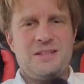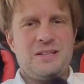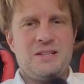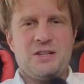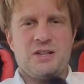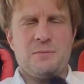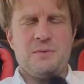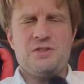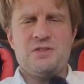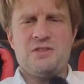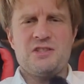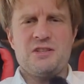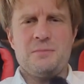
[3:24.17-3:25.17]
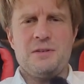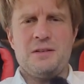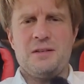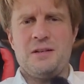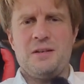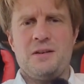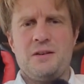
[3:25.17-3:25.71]
Their commission is going to
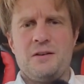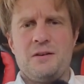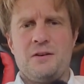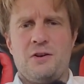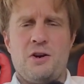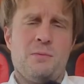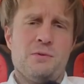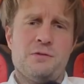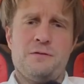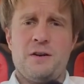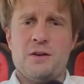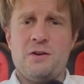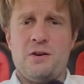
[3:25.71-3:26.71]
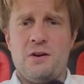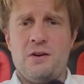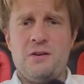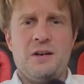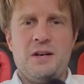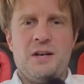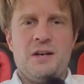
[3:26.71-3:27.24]
be almost fuck
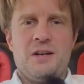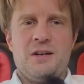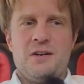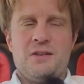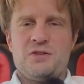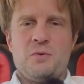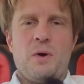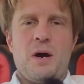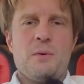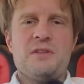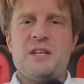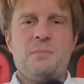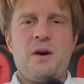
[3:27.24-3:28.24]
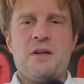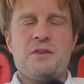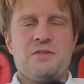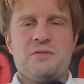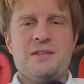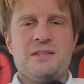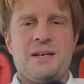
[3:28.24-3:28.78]
all. So why would they bother
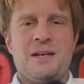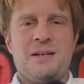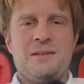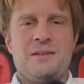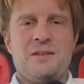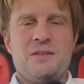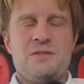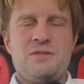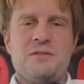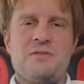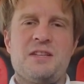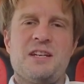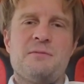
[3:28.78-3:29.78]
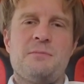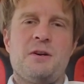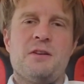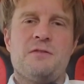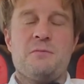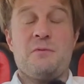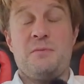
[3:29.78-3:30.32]
doing that? So you have to think about
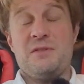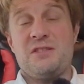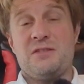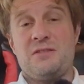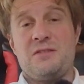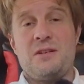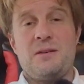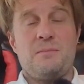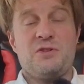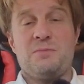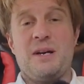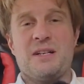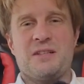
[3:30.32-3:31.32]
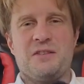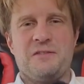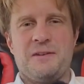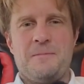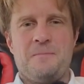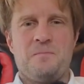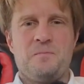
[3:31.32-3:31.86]
it from a business perspective.
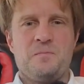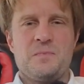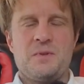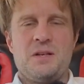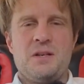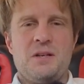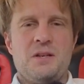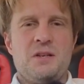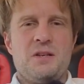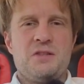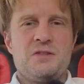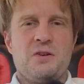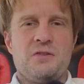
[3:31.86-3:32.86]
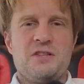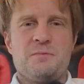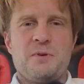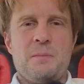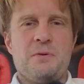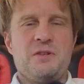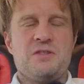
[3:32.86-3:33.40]
So these
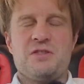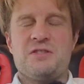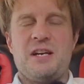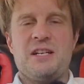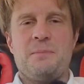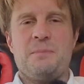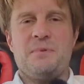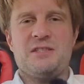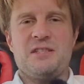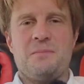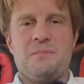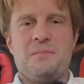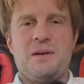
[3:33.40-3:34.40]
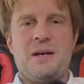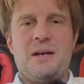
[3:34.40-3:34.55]
properties just end up in some